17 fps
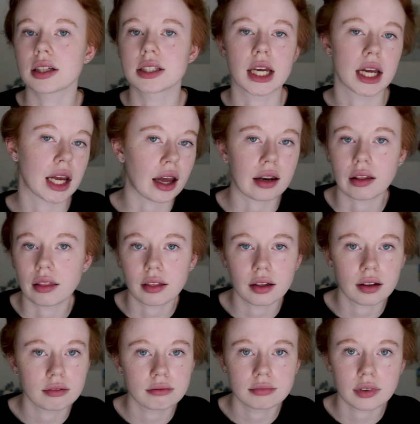take
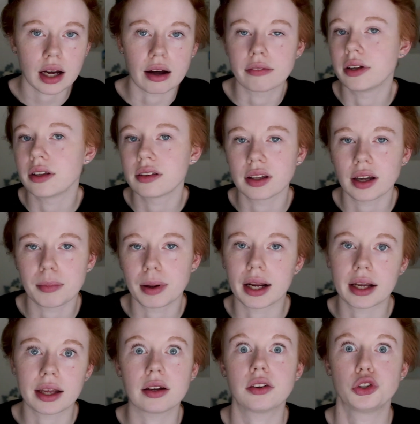anything, obviously. I
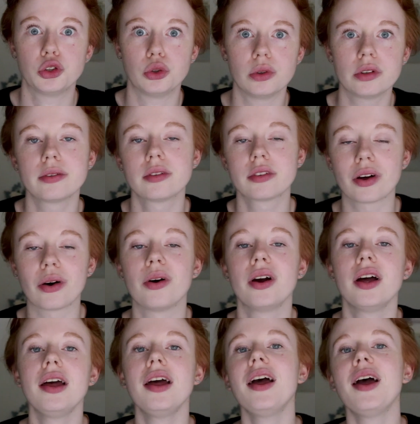mean, I can't choose, so,
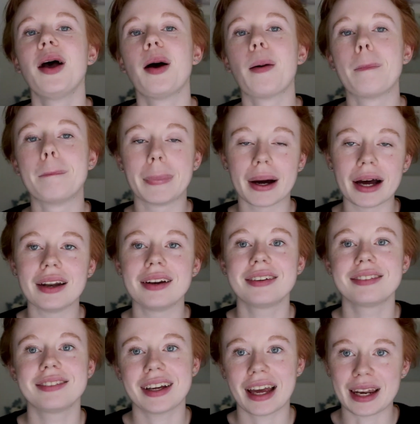
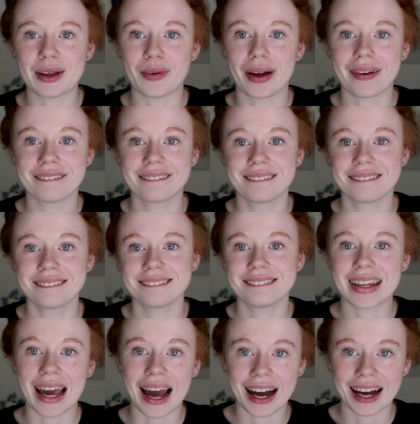but anyway,
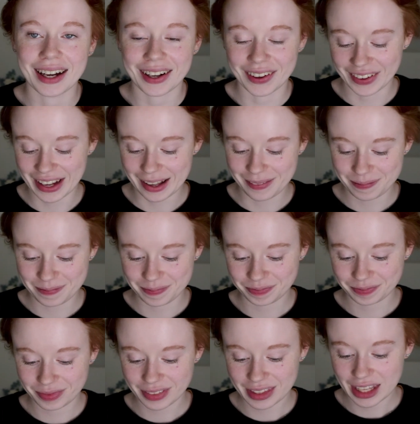yeah, okay.
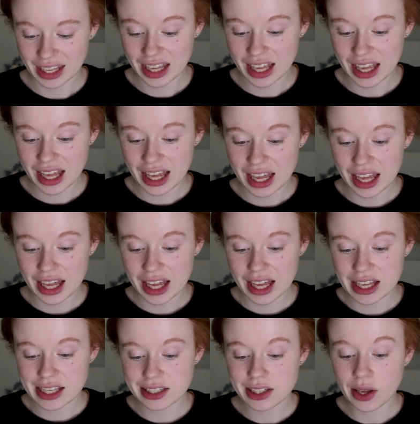
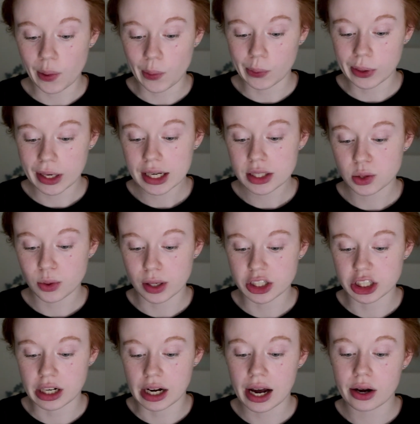So, next
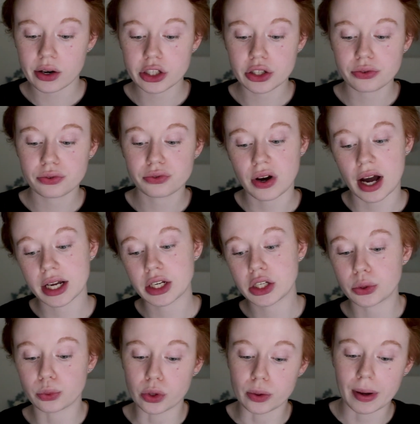question, how did you
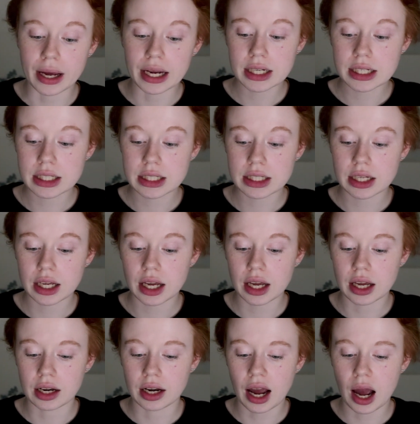find your roommates,
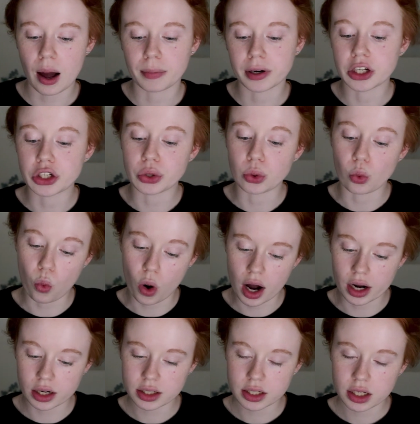and how many do you
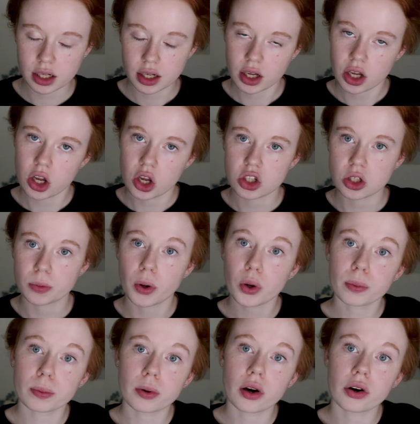want? So
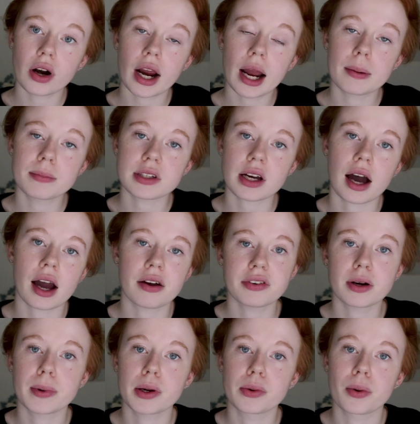both programs, I
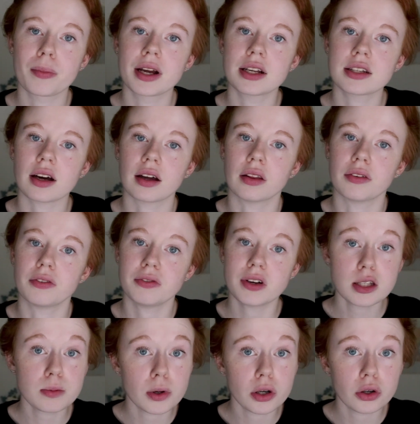found my roommates on the
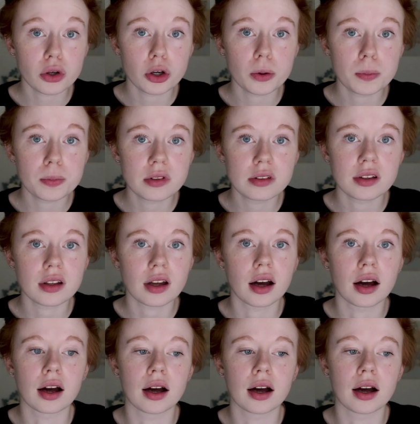Facebook groups.